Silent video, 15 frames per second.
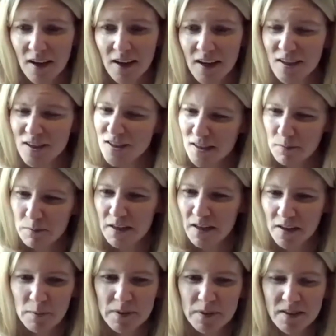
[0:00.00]
It just seems
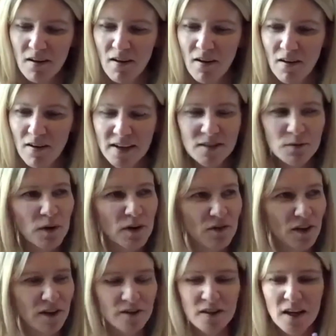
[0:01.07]
like a bizarre, it's one
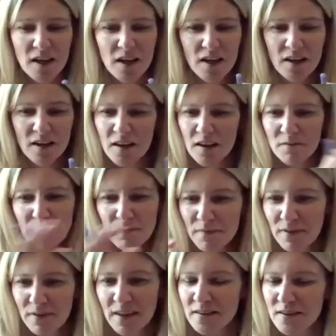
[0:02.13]
of those
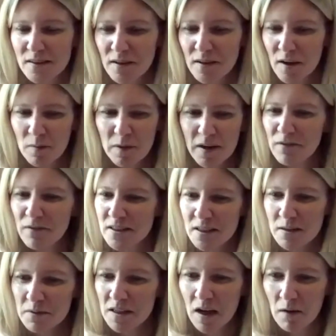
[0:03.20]
things that nobody ever
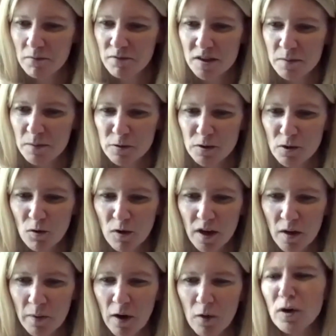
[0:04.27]
seems comfortable
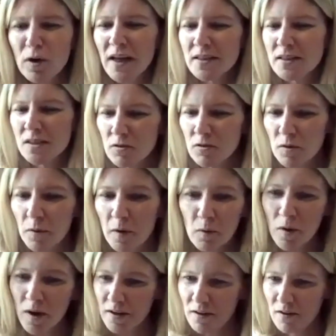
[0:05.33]
talking about. Oh, let's not talk
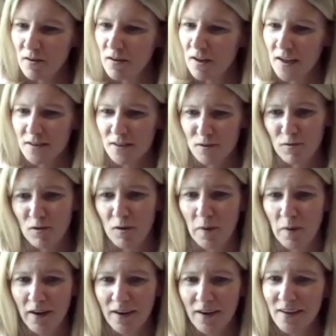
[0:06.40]
about it. Why not? Let's talk
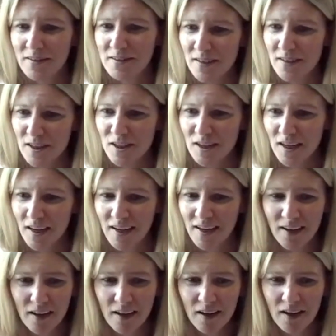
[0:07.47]
about it. It's
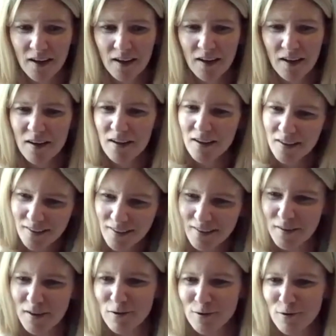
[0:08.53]
actually
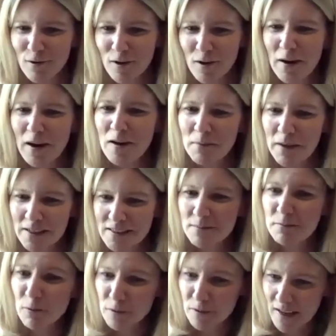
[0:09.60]
not talking about it makes
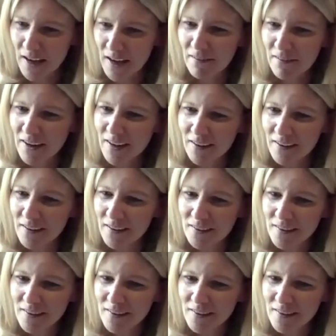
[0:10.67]
it more scary.